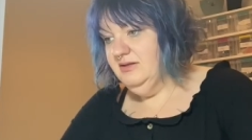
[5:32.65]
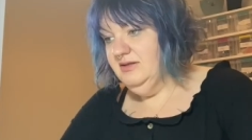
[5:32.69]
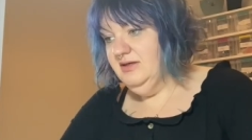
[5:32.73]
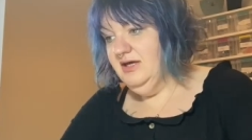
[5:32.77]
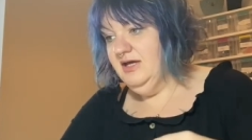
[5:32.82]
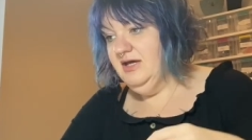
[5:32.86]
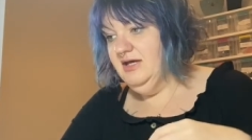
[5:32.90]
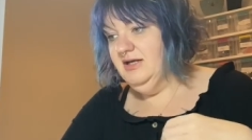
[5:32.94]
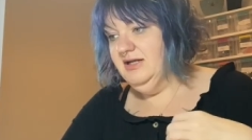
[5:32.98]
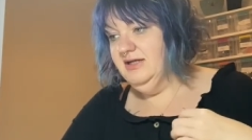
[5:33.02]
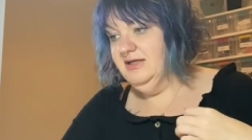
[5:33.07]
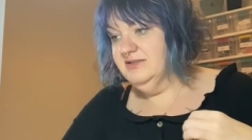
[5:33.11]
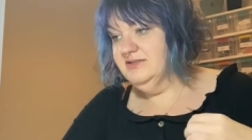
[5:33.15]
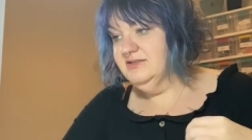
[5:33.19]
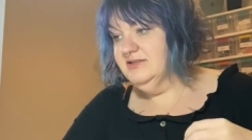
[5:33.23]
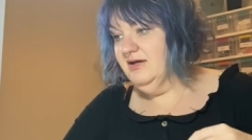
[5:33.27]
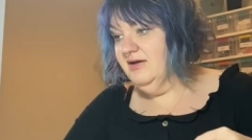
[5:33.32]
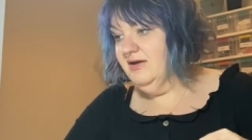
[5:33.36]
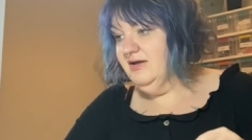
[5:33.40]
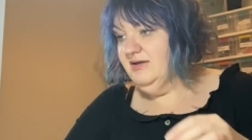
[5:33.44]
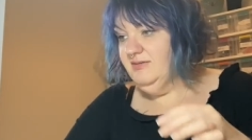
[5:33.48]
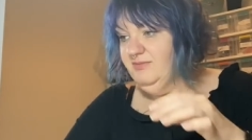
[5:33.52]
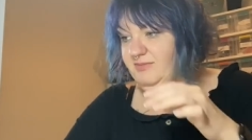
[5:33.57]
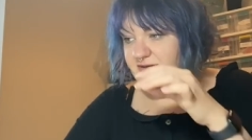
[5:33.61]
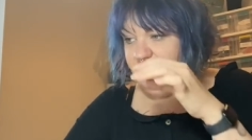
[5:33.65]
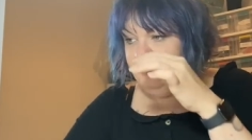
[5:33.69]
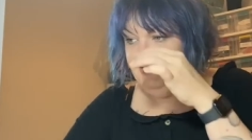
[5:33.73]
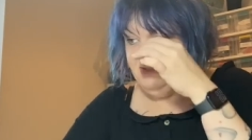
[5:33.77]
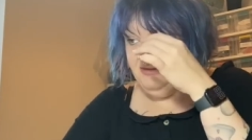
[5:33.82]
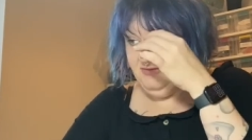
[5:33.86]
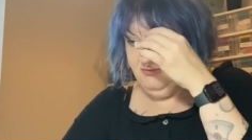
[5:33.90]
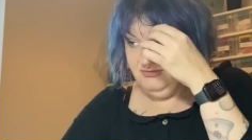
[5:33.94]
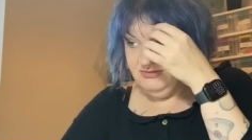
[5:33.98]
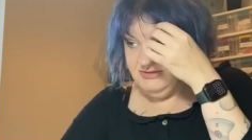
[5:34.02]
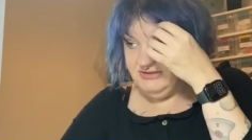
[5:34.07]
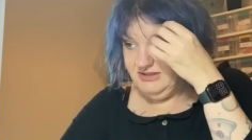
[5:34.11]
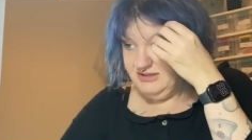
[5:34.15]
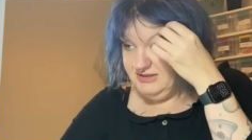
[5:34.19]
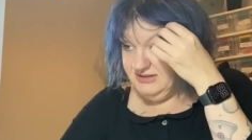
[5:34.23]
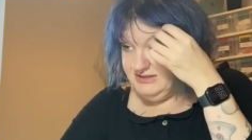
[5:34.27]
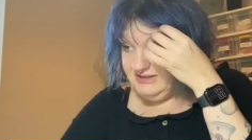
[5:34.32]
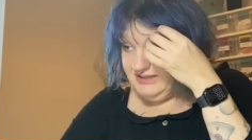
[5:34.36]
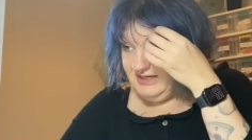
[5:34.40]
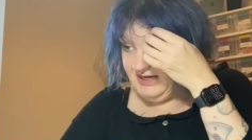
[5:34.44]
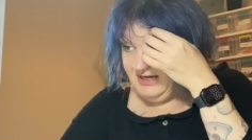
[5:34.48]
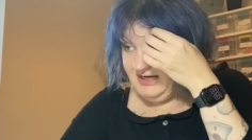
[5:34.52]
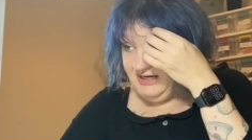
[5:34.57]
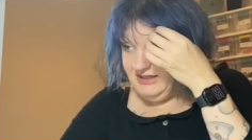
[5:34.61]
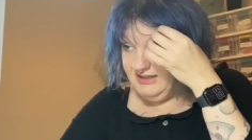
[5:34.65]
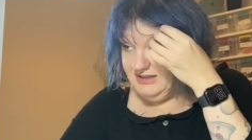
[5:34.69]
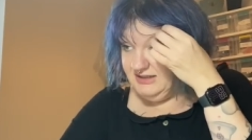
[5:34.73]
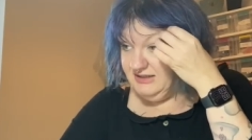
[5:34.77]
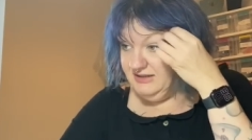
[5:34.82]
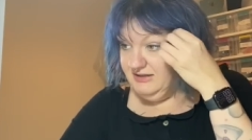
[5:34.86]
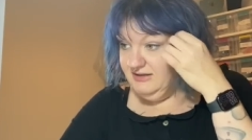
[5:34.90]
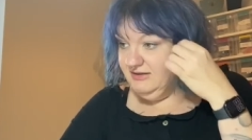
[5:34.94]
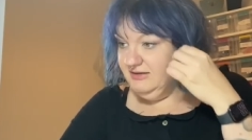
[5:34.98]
like a tie pin or tie tack,